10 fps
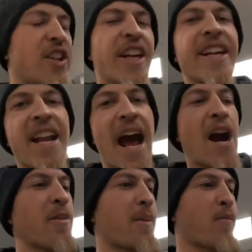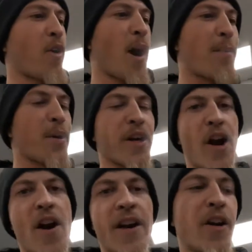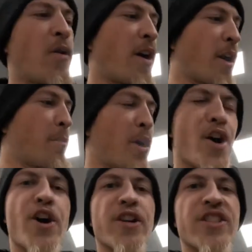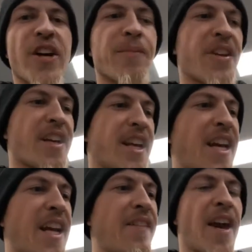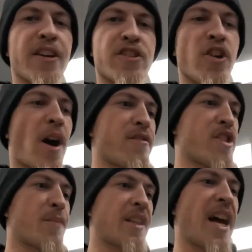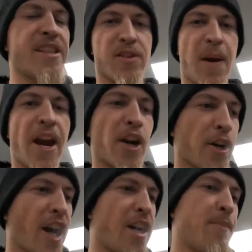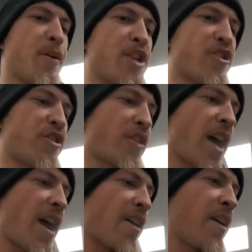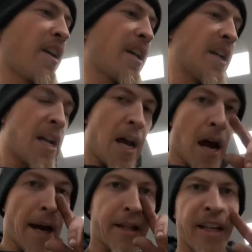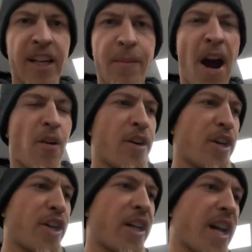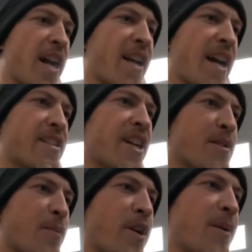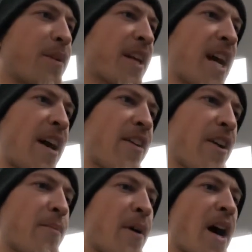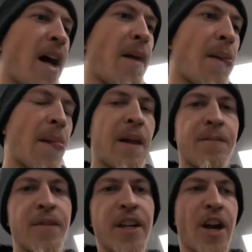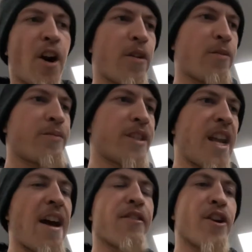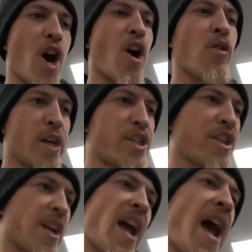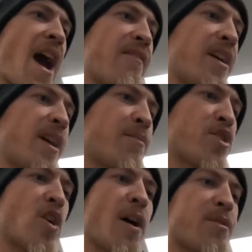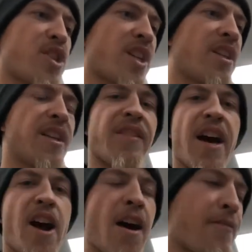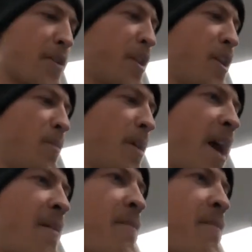cleaned out before I put it on. I don't want a burr or something to get in there, so I've just been letting some air kind of push through there. I cleaned them out real good kind of as I was putting them together, but you know, never know what you're gonna have in them, so I'm just gonna leave that off for a little bit.